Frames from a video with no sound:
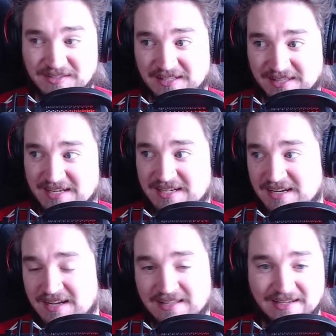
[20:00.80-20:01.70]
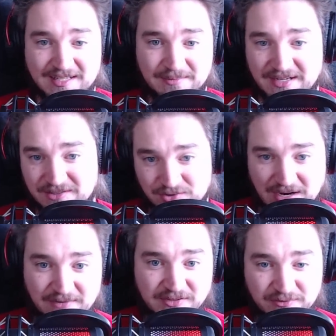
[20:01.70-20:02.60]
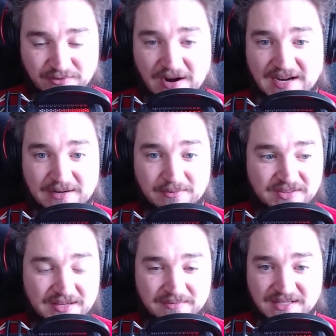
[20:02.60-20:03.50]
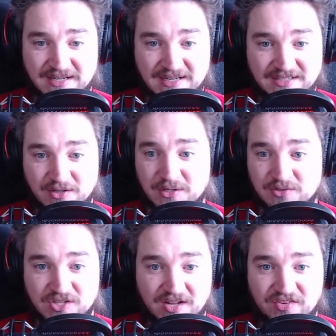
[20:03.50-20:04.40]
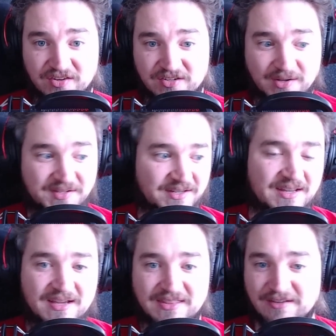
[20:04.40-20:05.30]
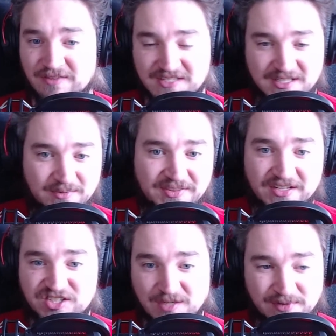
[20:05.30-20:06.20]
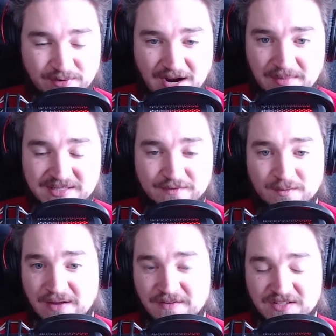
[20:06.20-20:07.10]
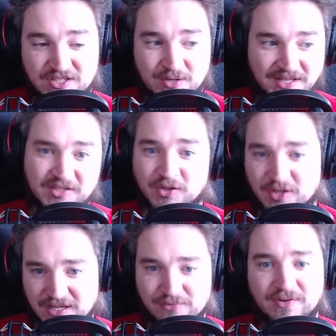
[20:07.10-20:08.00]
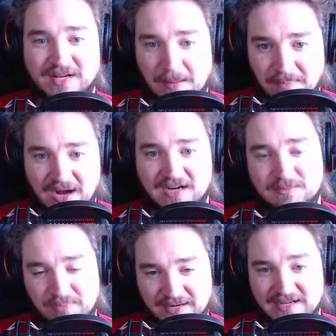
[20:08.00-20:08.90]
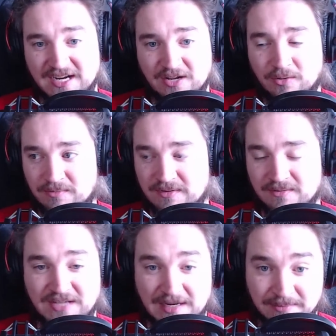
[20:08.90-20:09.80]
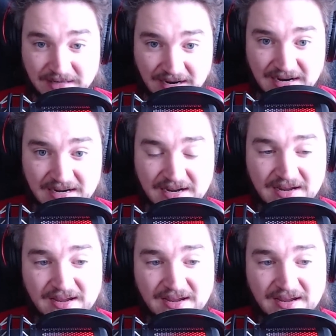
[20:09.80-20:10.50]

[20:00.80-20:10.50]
that they like in my draft on Friday with them taking Antonio Johnson. I think they visited with like Jamie Robinson from FSU. I think they're looking for like a box big nickel type guy.